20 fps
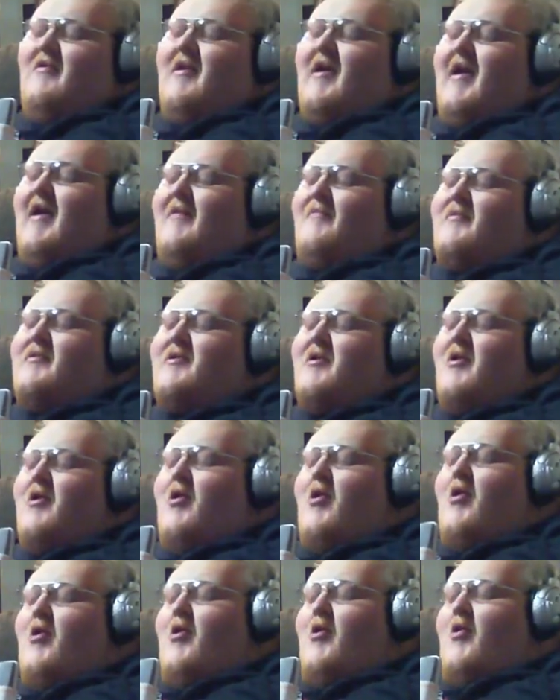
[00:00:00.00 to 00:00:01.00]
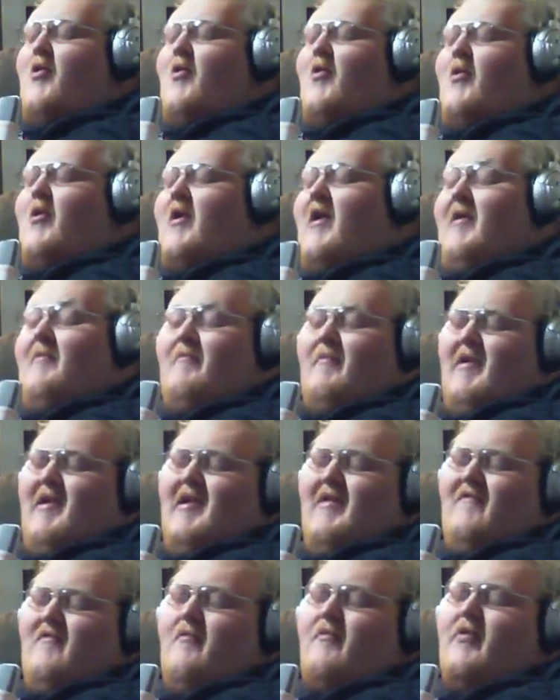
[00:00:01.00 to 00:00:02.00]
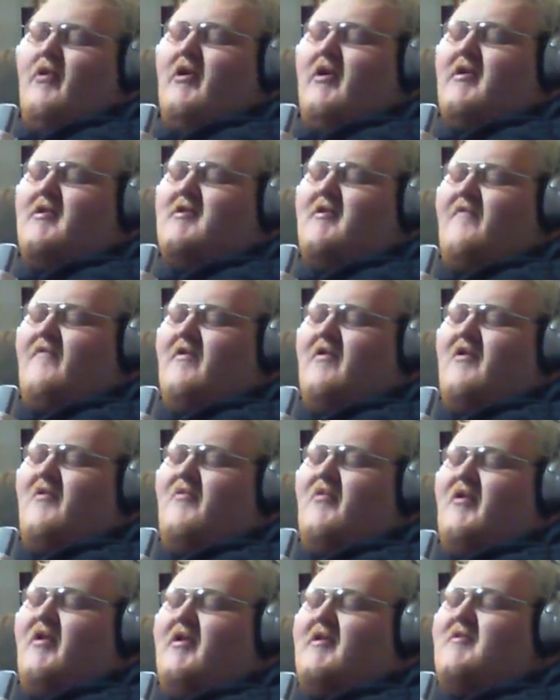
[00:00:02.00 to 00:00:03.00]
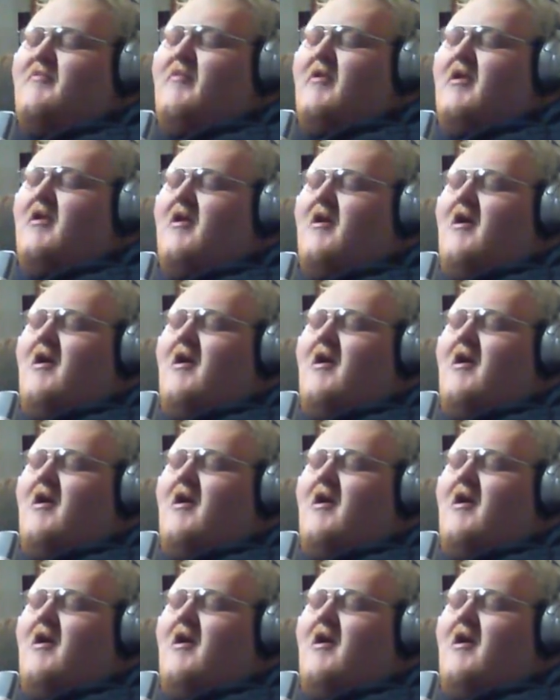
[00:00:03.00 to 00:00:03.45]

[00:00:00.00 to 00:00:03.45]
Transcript: games and even books if you're into books. But